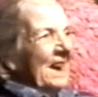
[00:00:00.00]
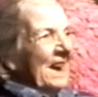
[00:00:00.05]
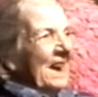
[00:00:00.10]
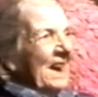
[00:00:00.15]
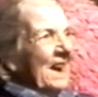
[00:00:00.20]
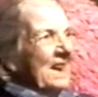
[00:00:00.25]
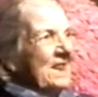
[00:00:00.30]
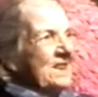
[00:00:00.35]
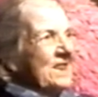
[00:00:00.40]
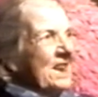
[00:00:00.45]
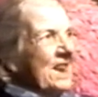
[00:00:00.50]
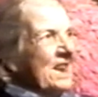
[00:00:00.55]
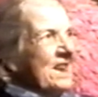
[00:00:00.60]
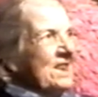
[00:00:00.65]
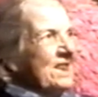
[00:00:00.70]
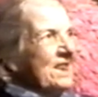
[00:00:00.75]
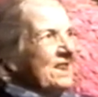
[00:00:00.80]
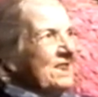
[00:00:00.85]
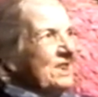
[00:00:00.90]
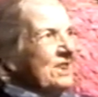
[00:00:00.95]
I was
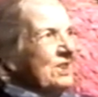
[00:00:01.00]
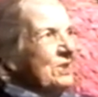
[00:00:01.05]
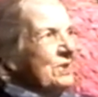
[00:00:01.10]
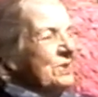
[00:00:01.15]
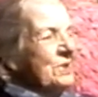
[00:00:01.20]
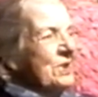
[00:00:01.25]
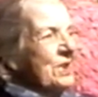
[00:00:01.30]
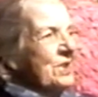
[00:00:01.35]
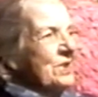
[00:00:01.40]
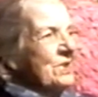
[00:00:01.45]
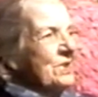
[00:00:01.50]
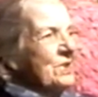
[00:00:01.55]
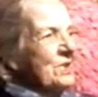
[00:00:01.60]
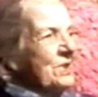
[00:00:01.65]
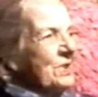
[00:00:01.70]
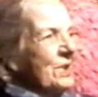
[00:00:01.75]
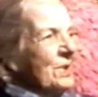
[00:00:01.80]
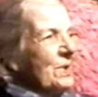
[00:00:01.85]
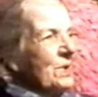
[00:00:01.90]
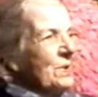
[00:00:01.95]
82 years
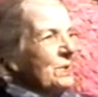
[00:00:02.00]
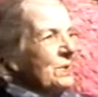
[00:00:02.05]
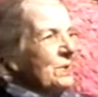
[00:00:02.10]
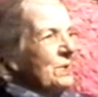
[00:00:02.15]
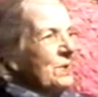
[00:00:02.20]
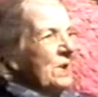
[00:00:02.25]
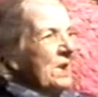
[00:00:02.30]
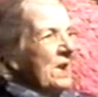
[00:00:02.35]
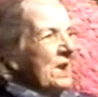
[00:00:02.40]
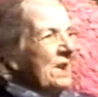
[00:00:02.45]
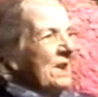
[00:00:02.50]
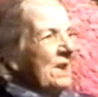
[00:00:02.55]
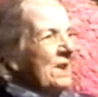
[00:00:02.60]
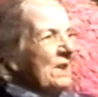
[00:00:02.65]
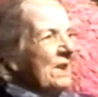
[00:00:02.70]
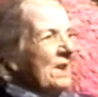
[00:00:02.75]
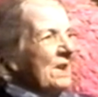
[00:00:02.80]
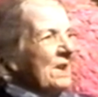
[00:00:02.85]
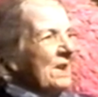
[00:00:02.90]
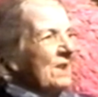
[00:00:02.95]
old,
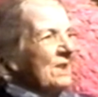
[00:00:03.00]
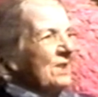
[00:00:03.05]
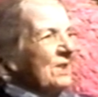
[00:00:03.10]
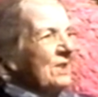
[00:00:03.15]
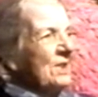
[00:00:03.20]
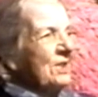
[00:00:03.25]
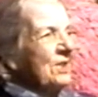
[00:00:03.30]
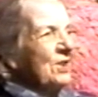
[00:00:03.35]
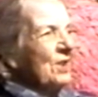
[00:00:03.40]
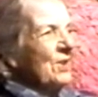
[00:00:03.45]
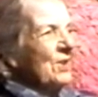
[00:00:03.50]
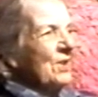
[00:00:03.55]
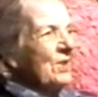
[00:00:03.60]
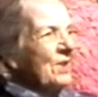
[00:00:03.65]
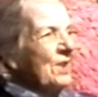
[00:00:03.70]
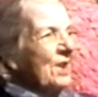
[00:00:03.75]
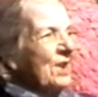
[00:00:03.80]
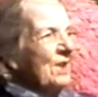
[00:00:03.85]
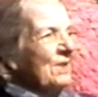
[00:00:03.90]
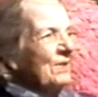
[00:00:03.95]
third
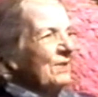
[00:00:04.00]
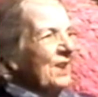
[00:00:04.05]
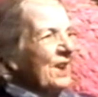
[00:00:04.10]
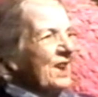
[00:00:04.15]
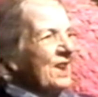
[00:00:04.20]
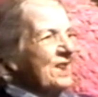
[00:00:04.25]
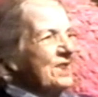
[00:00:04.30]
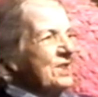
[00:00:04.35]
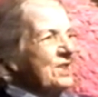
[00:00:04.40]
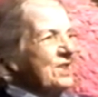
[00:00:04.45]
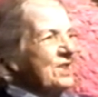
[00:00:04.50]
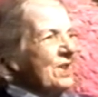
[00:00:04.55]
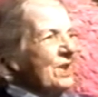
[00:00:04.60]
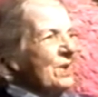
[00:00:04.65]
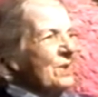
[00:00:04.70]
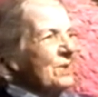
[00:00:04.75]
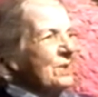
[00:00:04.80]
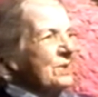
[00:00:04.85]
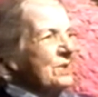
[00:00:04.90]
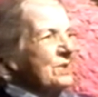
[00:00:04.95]
day of last
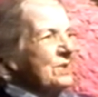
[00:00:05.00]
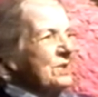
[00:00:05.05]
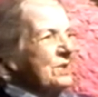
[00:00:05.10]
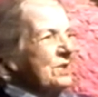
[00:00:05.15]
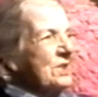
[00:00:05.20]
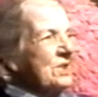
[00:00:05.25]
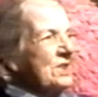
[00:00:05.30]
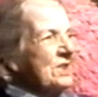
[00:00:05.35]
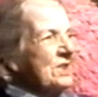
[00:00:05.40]
August.